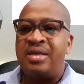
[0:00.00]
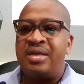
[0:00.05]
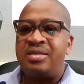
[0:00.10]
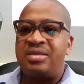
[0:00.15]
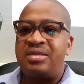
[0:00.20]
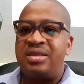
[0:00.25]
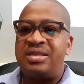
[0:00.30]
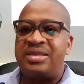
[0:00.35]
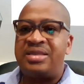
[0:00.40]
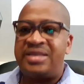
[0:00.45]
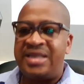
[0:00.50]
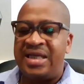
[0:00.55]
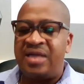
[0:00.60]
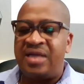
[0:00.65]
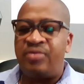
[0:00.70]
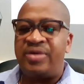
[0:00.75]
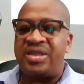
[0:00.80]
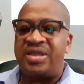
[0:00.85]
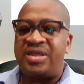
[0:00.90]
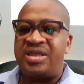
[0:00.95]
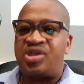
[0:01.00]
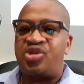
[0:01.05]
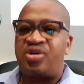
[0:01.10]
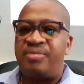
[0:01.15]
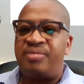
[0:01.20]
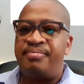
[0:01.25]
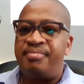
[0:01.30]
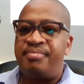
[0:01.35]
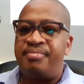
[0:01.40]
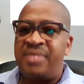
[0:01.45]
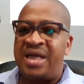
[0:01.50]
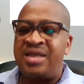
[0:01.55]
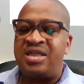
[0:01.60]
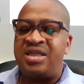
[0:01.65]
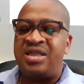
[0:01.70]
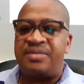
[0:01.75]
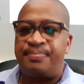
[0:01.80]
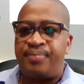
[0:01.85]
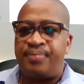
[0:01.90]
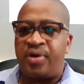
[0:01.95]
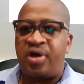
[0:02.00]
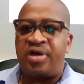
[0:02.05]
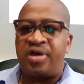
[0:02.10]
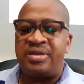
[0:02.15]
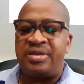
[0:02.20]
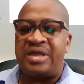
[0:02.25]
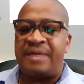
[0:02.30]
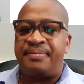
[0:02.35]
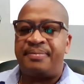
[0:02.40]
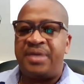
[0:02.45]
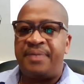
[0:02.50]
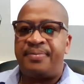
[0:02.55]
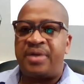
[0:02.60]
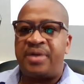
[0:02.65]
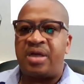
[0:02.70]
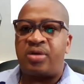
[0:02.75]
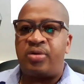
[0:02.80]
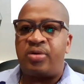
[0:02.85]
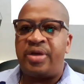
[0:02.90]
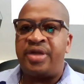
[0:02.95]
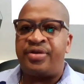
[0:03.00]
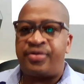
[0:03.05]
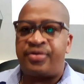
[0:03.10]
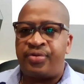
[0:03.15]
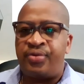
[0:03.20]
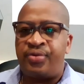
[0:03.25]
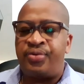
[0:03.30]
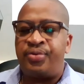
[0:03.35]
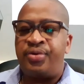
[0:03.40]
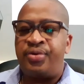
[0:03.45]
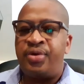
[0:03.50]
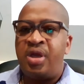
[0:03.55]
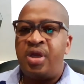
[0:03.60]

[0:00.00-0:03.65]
to deal with the tremendous burden that people are going through.